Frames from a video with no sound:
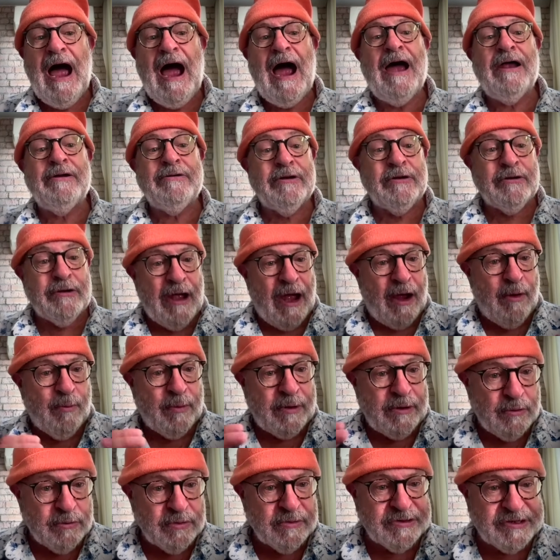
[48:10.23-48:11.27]
And
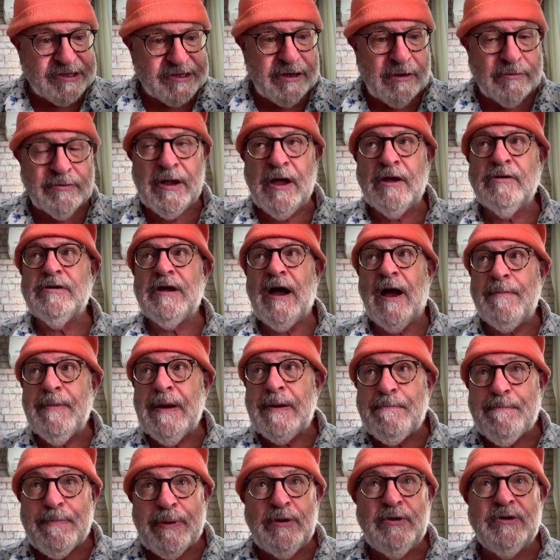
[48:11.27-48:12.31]
we also know that, I
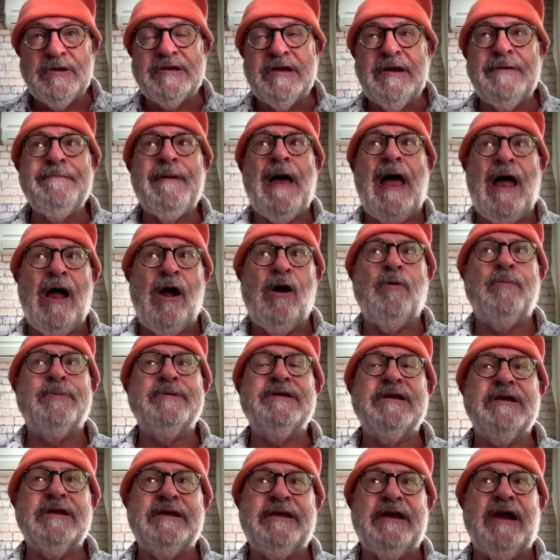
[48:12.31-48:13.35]
mean, Putin
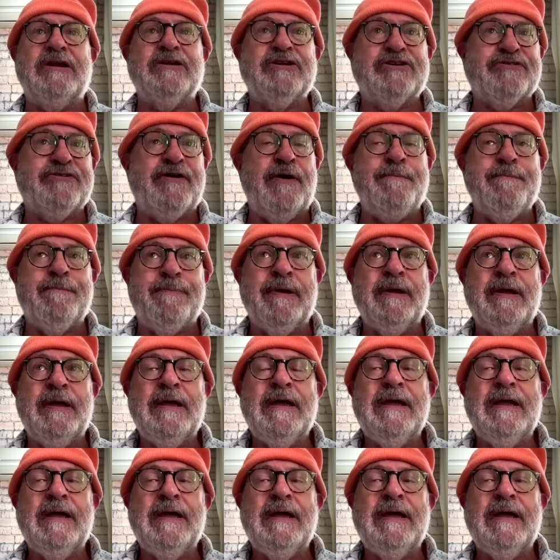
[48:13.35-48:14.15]
helped get Trump